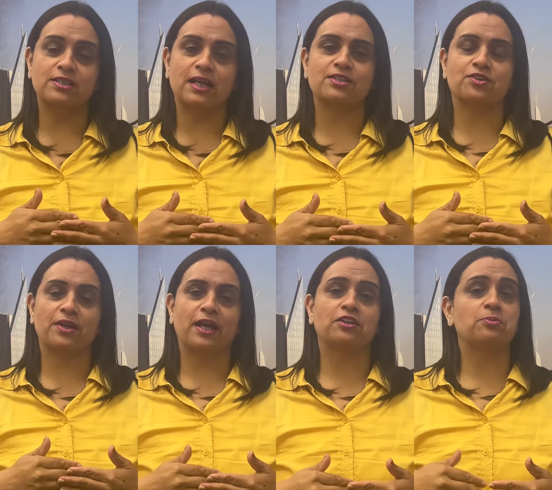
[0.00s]
that's
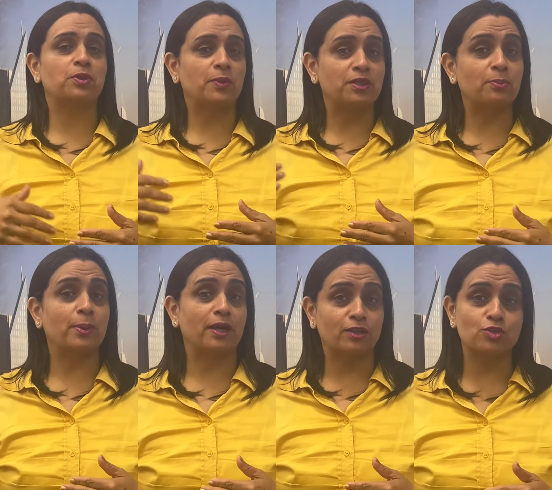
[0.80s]
created between the
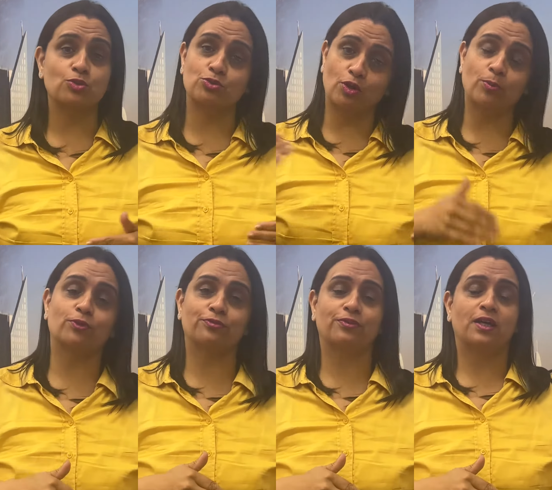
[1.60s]
parents who drop
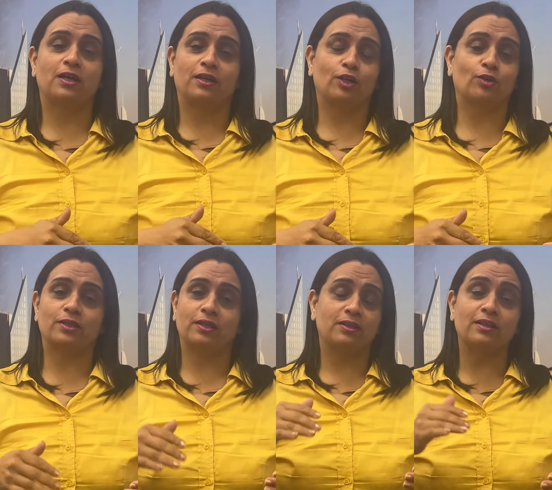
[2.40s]
off you know
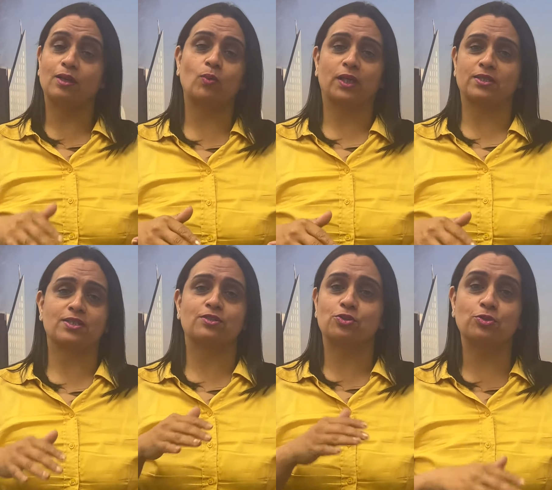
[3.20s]
the little
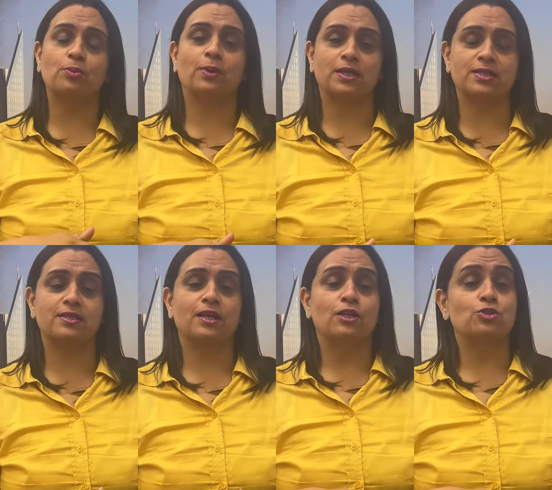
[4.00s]
ones to the bus
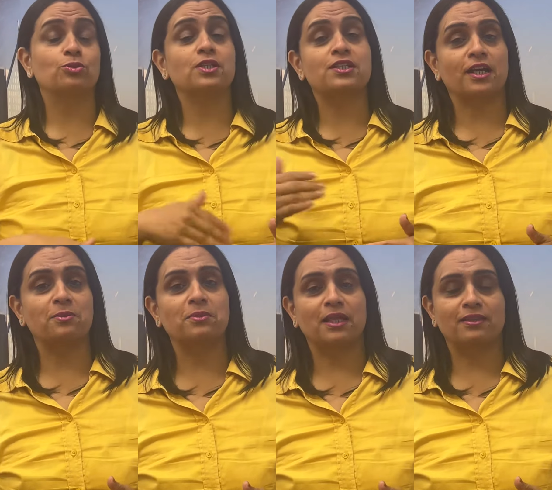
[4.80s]
to the
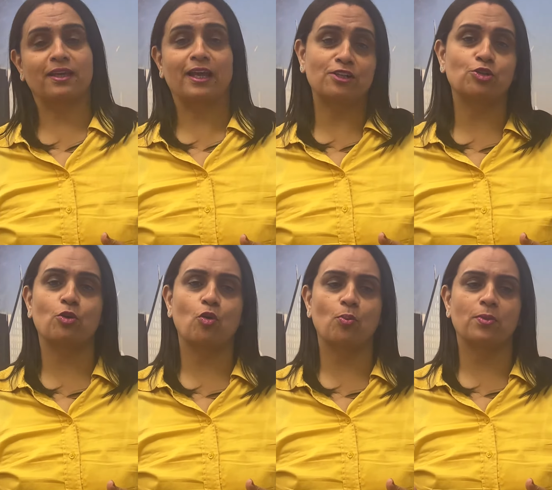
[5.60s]
time that they get
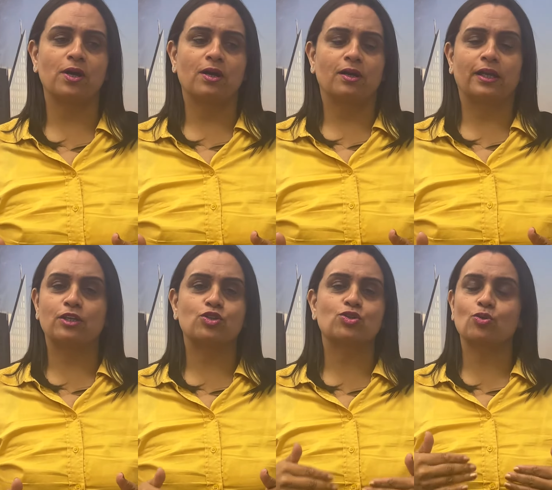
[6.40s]
home
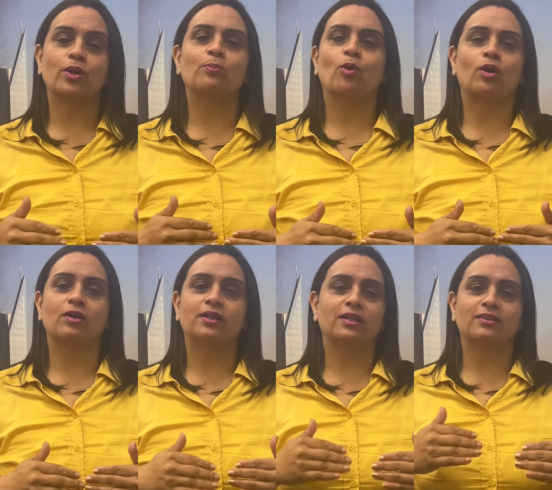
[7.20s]
is so
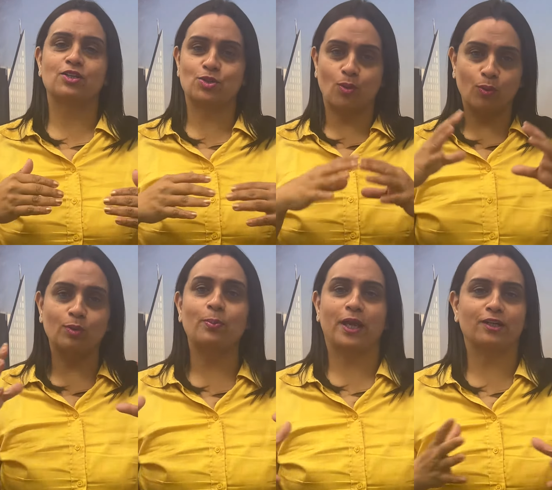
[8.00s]
important in this whole
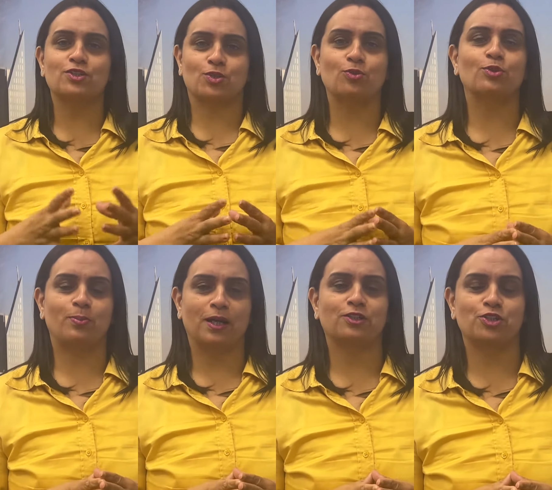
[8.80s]
parent school
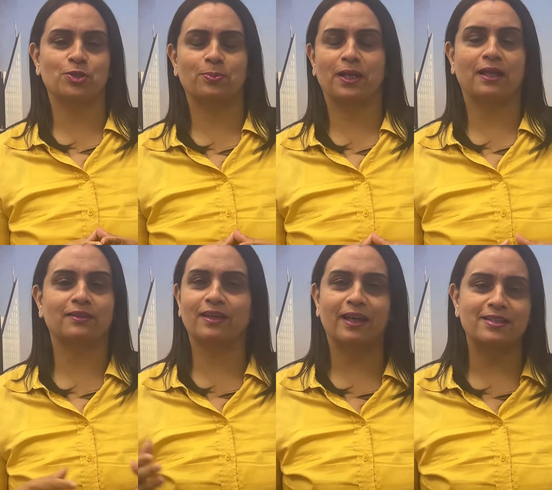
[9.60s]
partnership and I
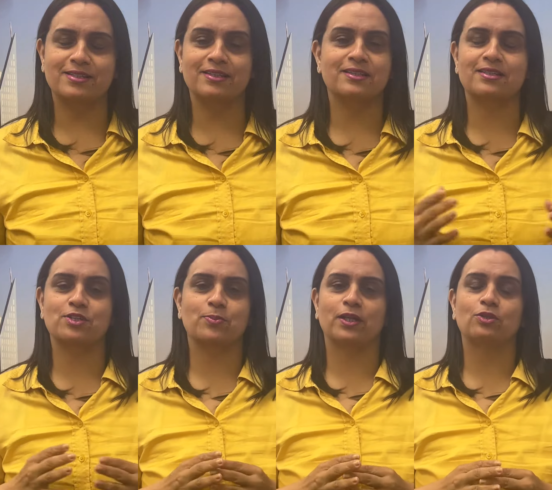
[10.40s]
think STS has
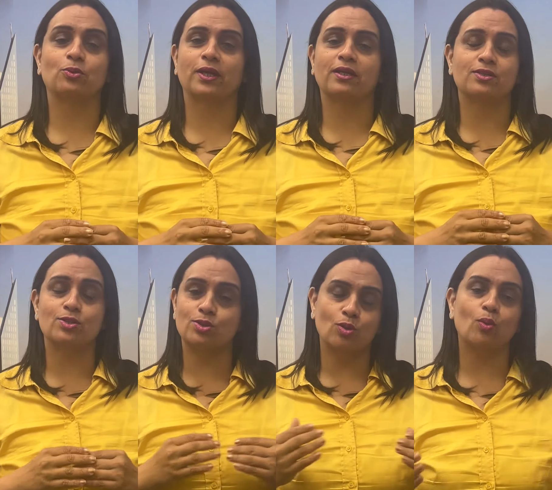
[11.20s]
been doing
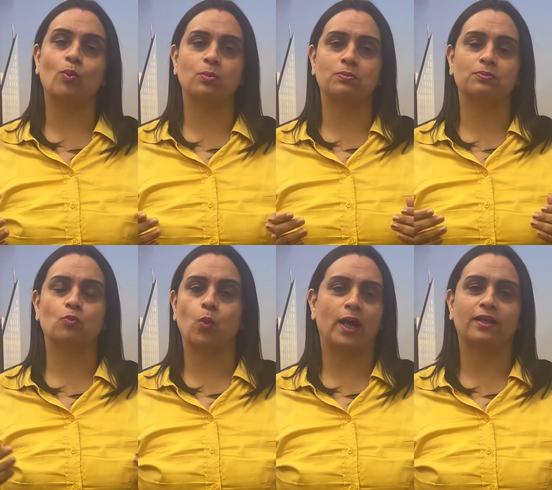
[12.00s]
so
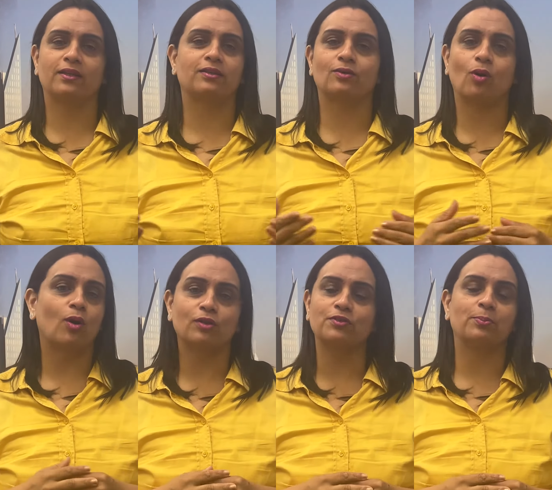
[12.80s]
well in all
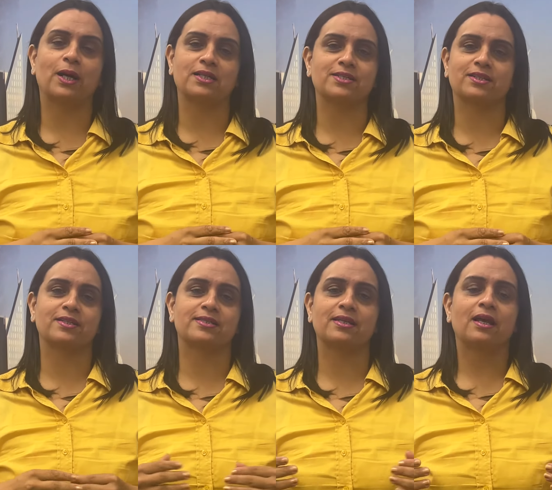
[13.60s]
of the past years